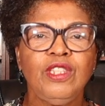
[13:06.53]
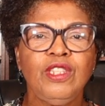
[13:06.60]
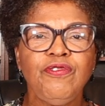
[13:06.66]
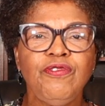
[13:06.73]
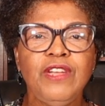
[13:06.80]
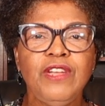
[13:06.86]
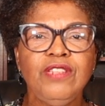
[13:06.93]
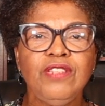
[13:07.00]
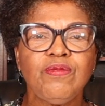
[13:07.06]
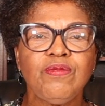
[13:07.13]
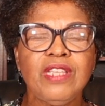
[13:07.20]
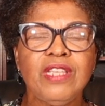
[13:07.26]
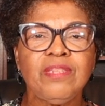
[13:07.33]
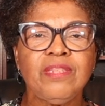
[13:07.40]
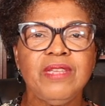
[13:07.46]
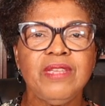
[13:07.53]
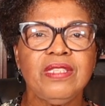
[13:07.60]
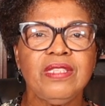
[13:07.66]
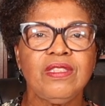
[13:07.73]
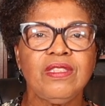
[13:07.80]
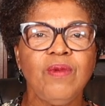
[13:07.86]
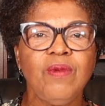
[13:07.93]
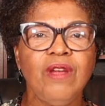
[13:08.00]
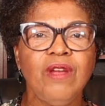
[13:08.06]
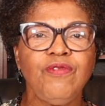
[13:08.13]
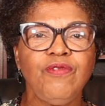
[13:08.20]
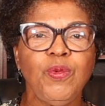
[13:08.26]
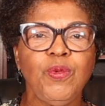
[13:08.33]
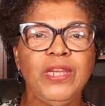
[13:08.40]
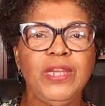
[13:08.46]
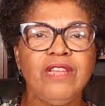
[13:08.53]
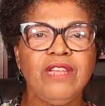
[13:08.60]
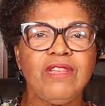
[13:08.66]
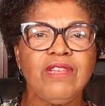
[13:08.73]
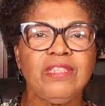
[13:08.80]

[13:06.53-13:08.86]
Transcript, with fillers: different resumes, the one for winning